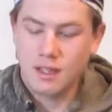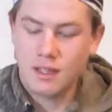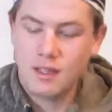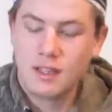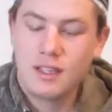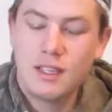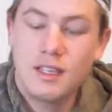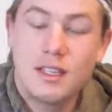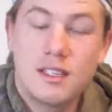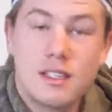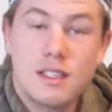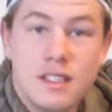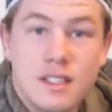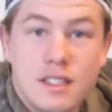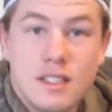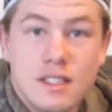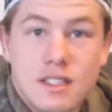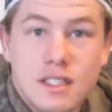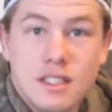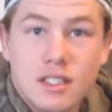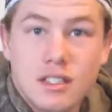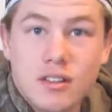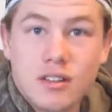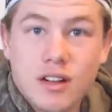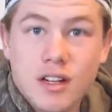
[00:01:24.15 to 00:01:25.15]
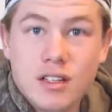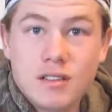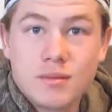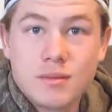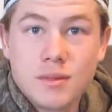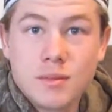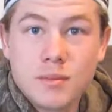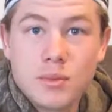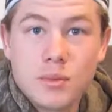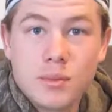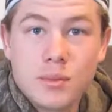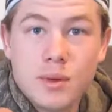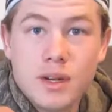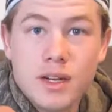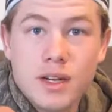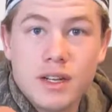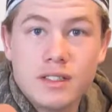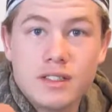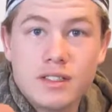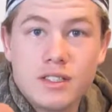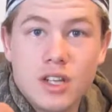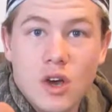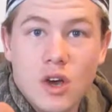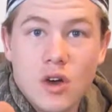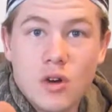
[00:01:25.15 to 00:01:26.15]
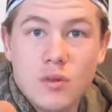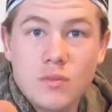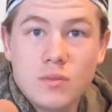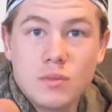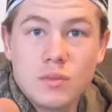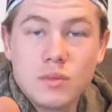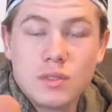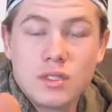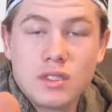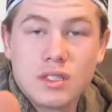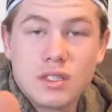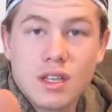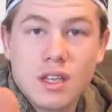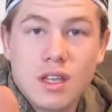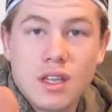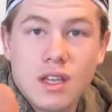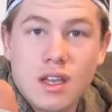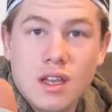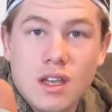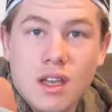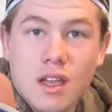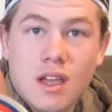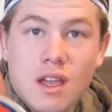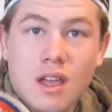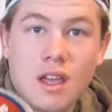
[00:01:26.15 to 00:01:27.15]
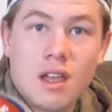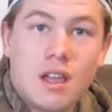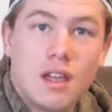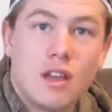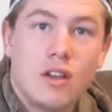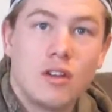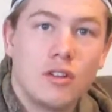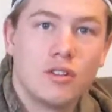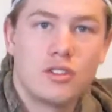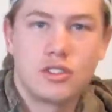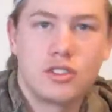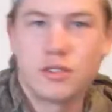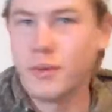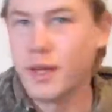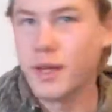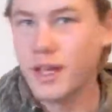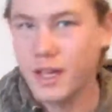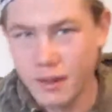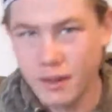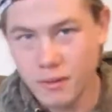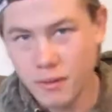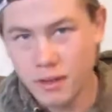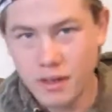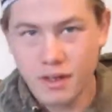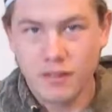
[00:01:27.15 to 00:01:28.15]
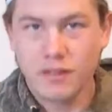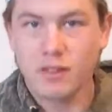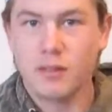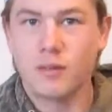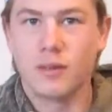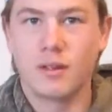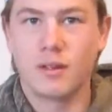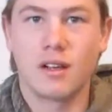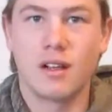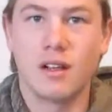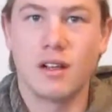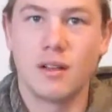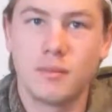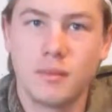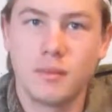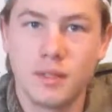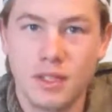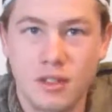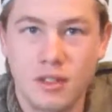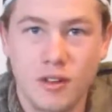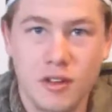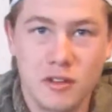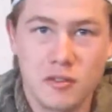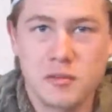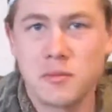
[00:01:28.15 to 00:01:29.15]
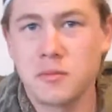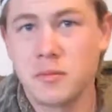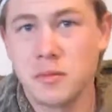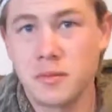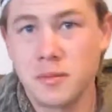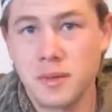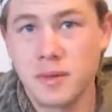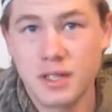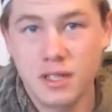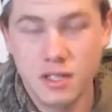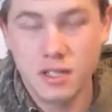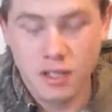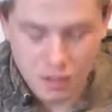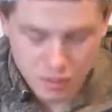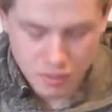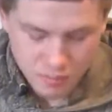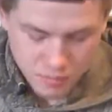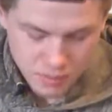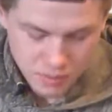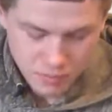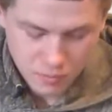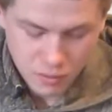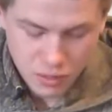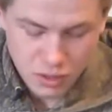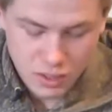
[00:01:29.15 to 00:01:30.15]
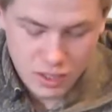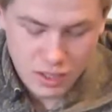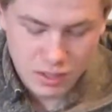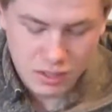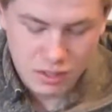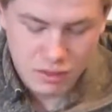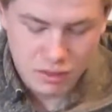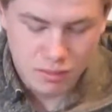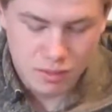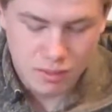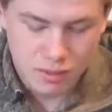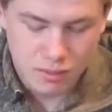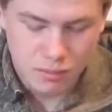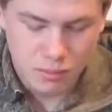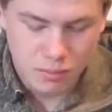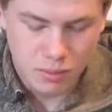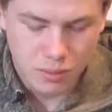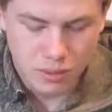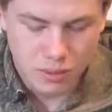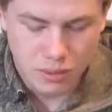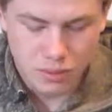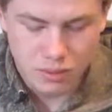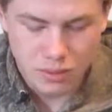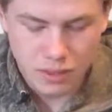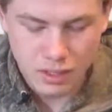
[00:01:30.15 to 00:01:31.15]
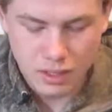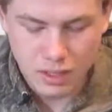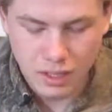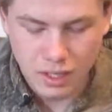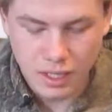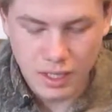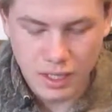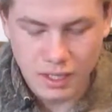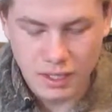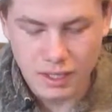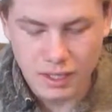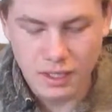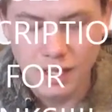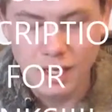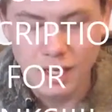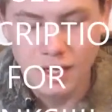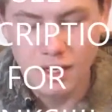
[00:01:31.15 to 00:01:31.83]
This is the Crosman Premier Domes, Ultra Mag, whatever you want to call them. They're Crosman Premier Domes, 14.3 grain.